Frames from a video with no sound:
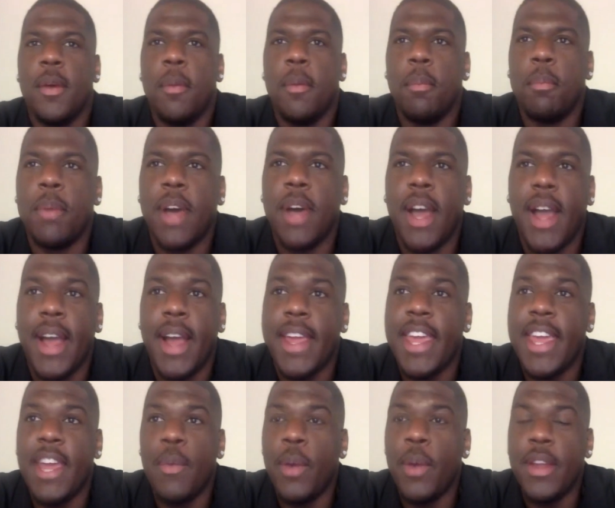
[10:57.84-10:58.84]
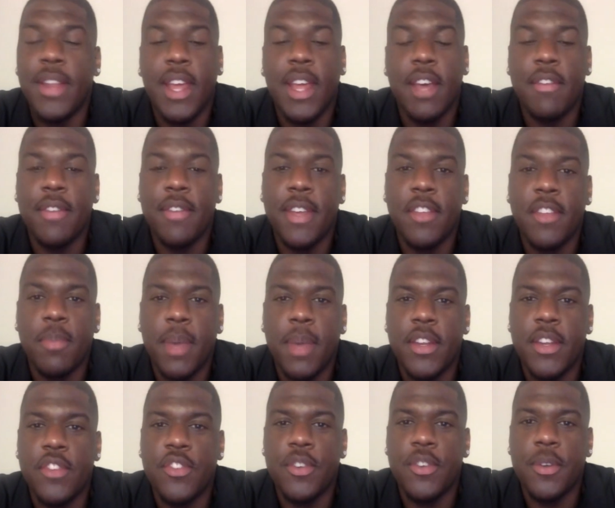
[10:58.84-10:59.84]
But I can't wait to have fans back
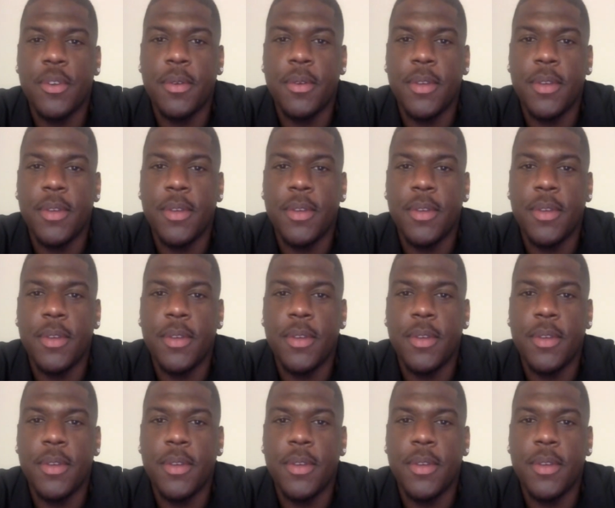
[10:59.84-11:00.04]
this year.